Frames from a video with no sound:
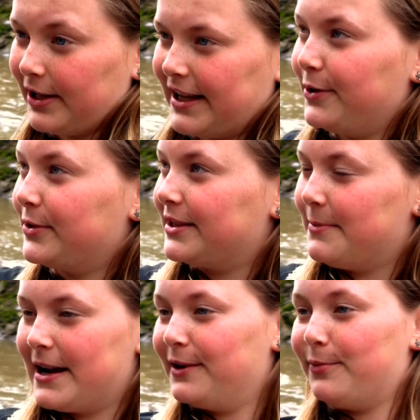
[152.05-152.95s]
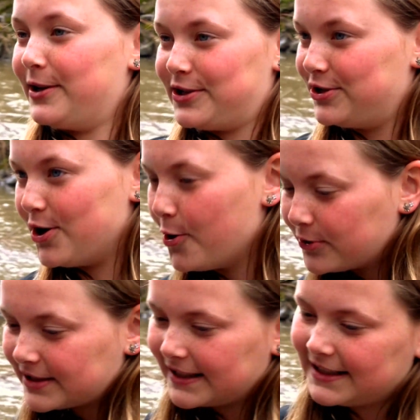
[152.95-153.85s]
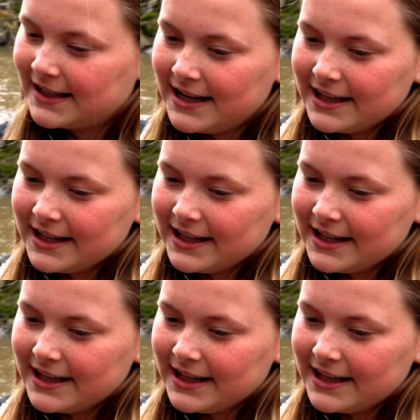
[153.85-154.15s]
Like he used to make a bunch of jokes and